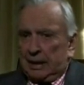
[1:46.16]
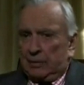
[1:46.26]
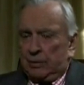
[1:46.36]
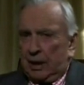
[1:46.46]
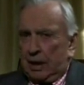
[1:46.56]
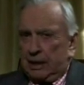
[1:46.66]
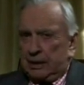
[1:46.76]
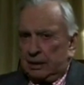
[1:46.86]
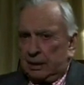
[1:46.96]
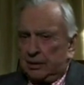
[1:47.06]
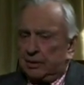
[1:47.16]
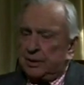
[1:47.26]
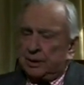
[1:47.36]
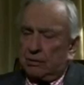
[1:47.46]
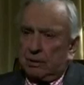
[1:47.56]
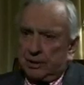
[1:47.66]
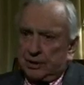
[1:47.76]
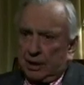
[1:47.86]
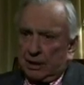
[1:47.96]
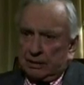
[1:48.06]
I realized the country has totally
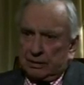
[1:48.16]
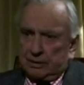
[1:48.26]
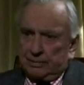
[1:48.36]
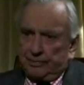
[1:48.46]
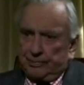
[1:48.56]
changed,